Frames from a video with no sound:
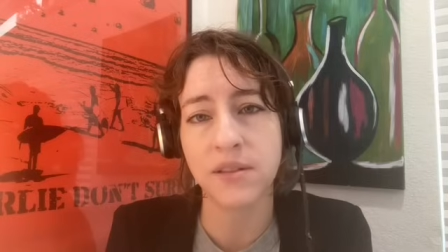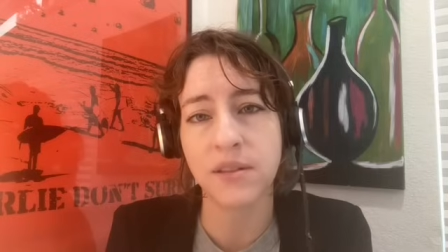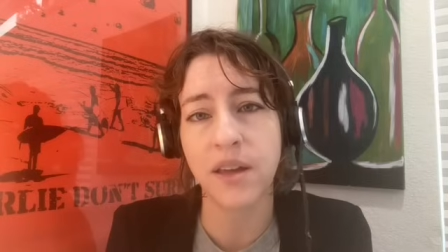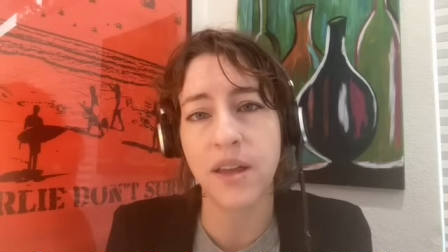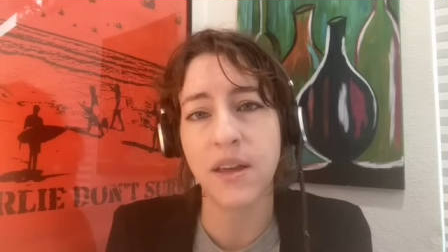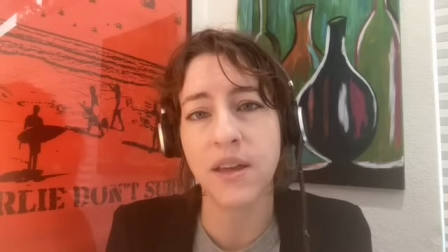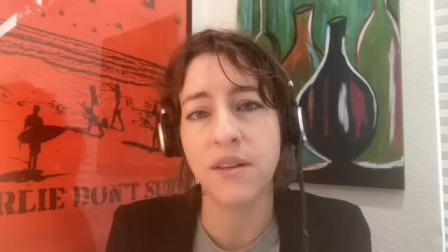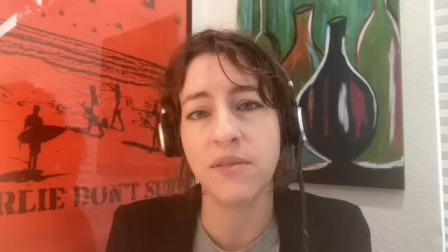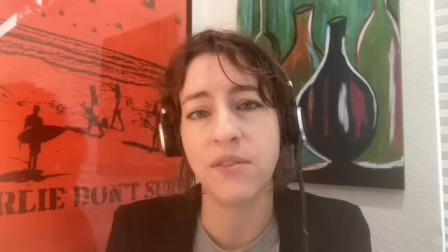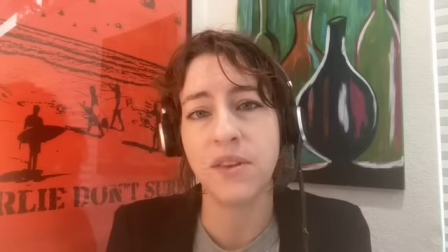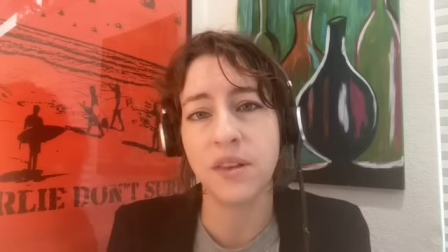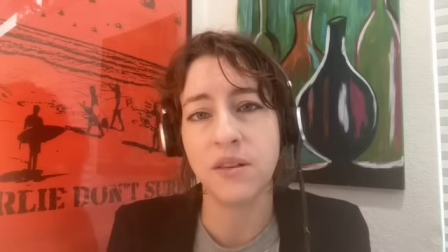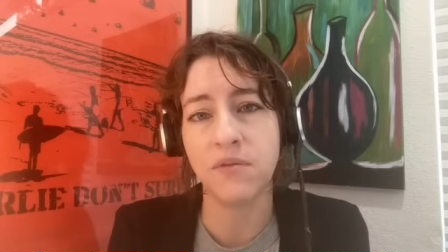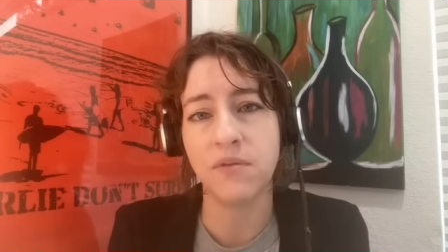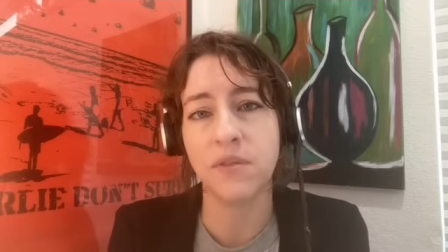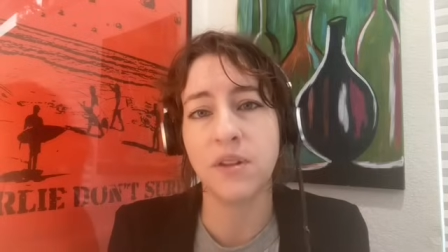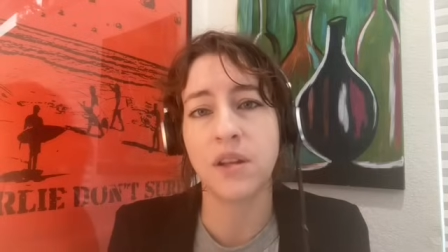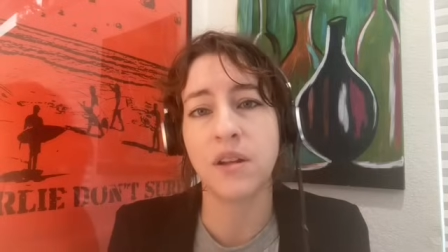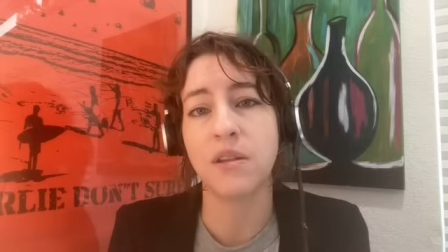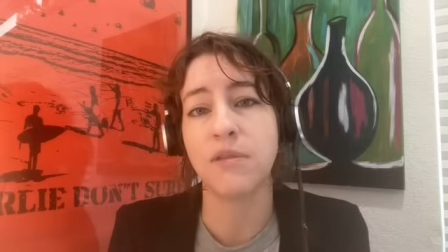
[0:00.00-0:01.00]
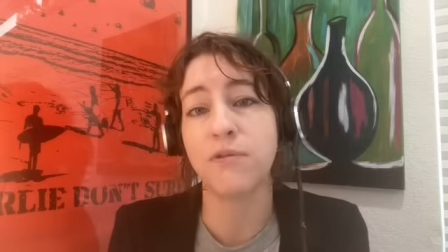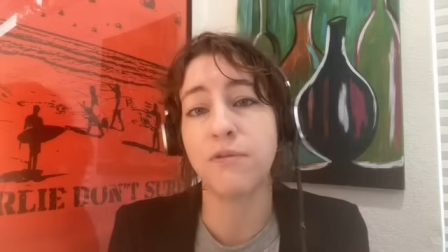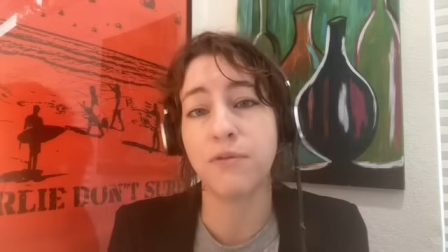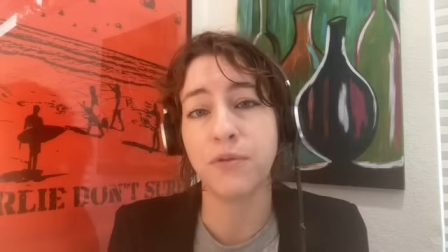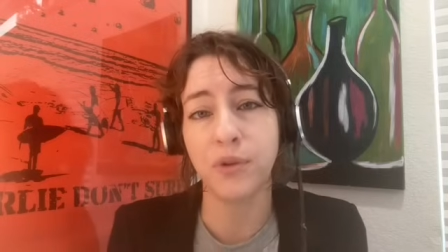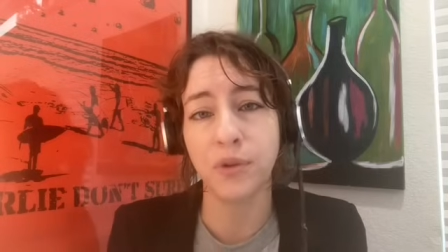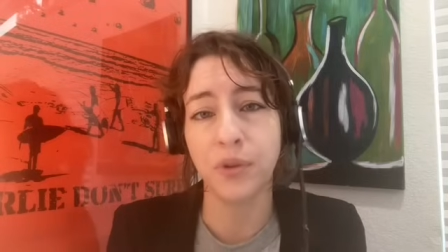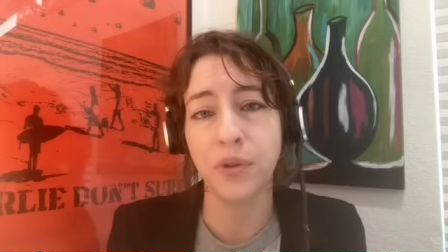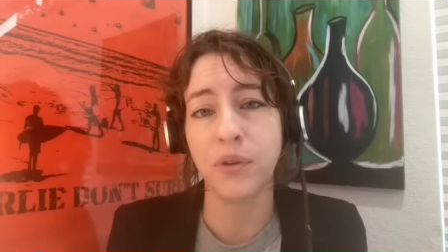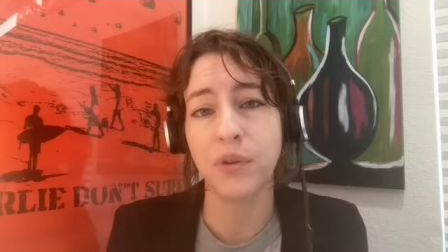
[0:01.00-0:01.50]
They have in, done a
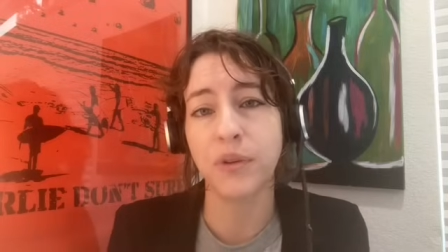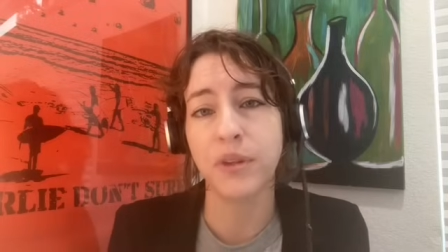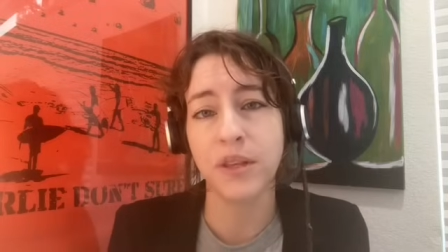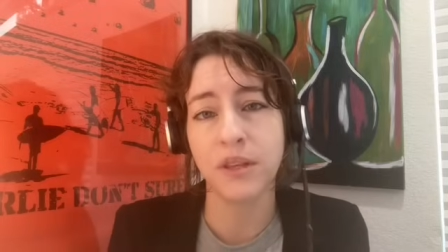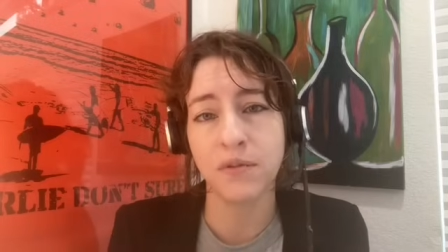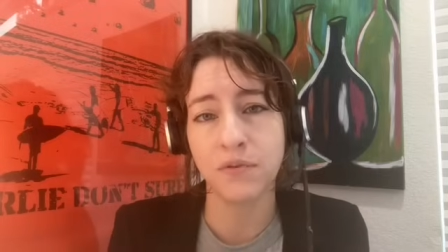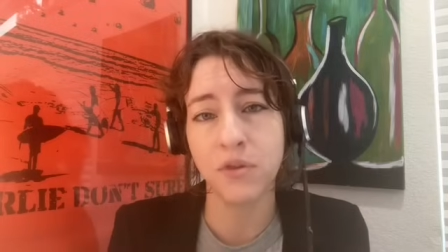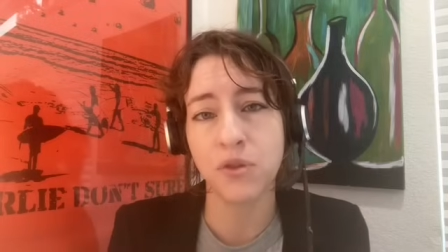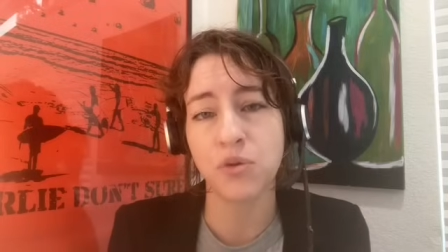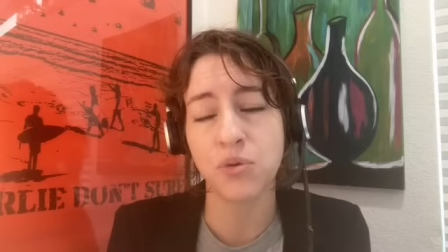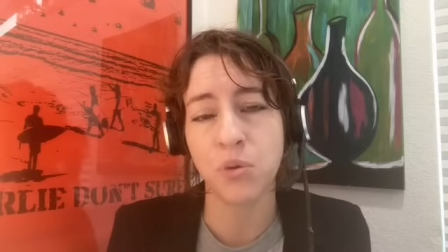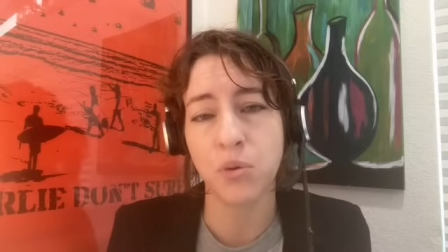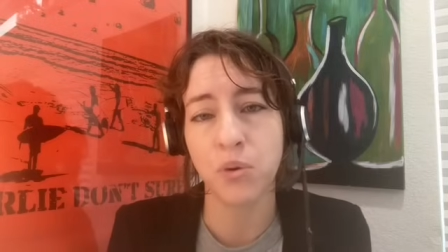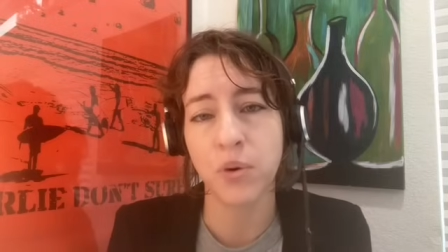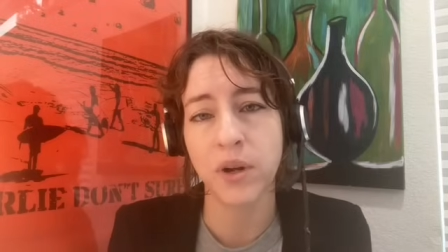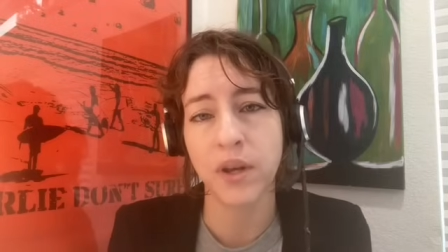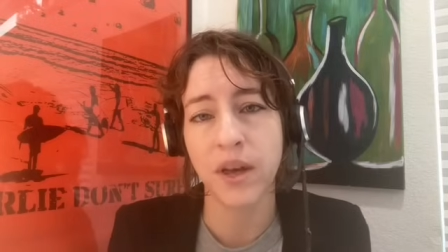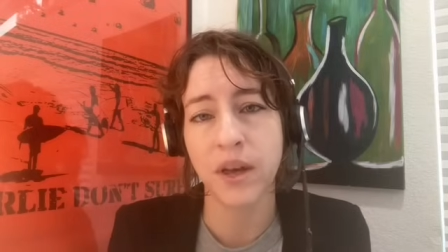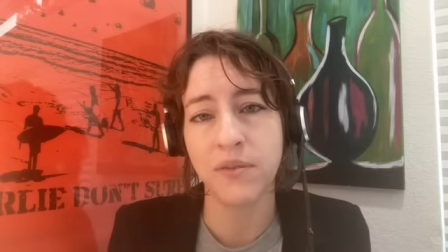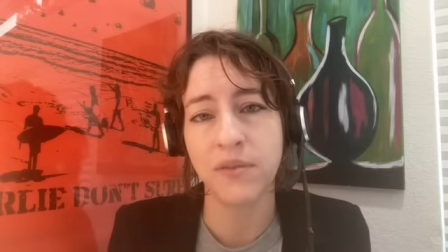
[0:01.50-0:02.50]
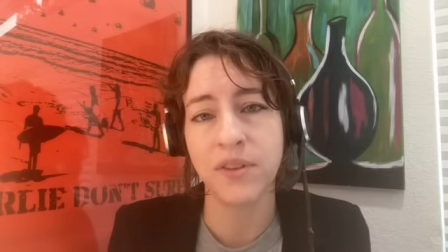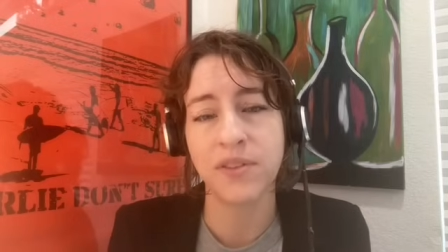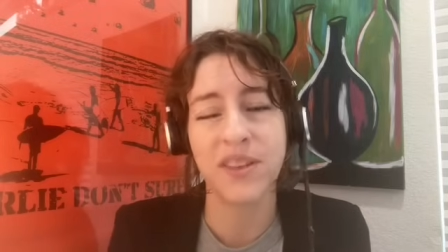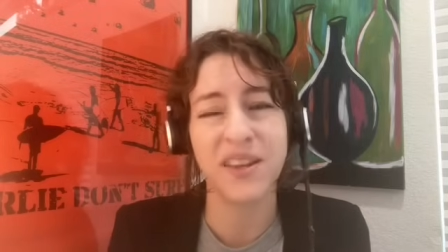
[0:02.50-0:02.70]
full inventory of it.